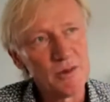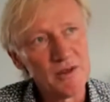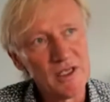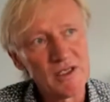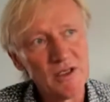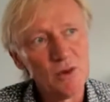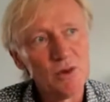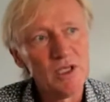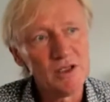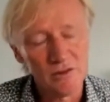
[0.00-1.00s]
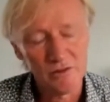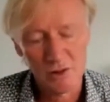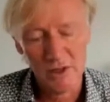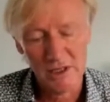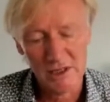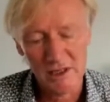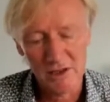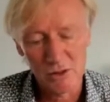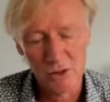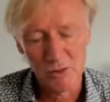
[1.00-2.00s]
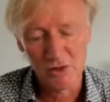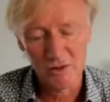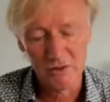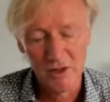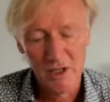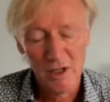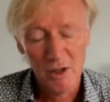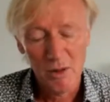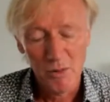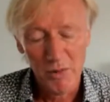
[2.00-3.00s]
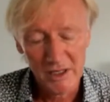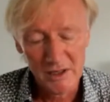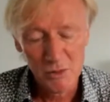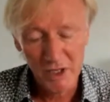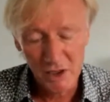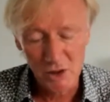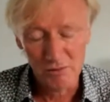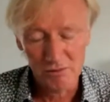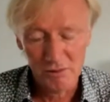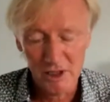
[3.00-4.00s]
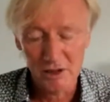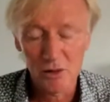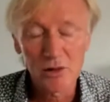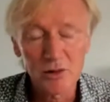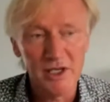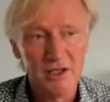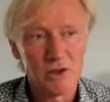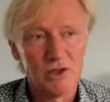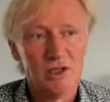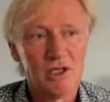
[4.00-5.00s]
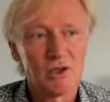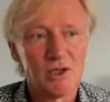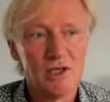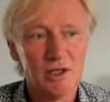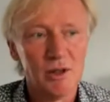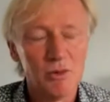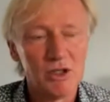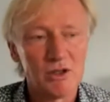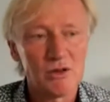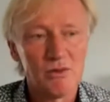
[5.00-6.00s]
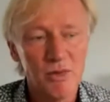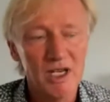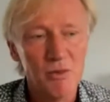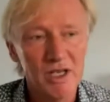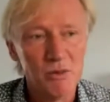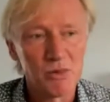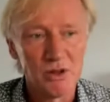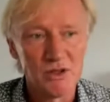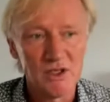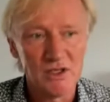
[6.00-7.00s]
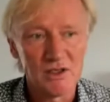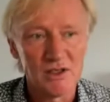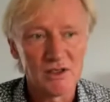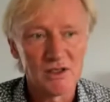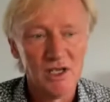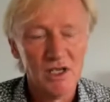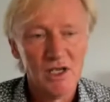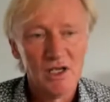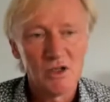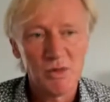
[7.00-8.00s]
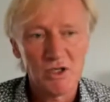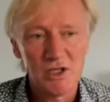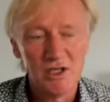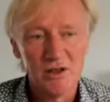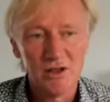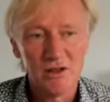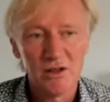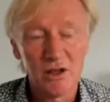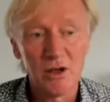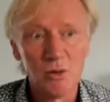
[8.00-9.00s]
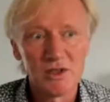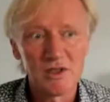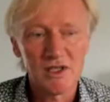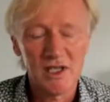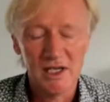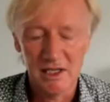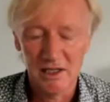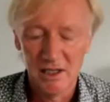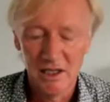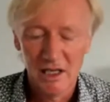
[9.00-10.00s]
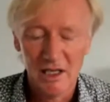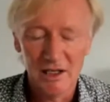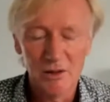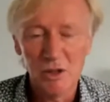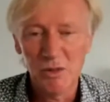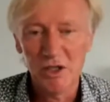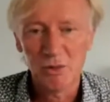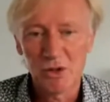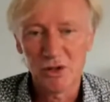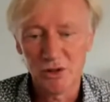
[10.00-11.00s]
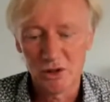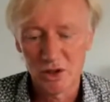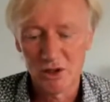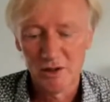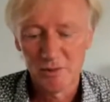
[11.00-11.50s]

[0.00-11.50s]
there's a new need of trust in terms of participation and co-creation, actually, because many processes, especially on a global scale, can only be approached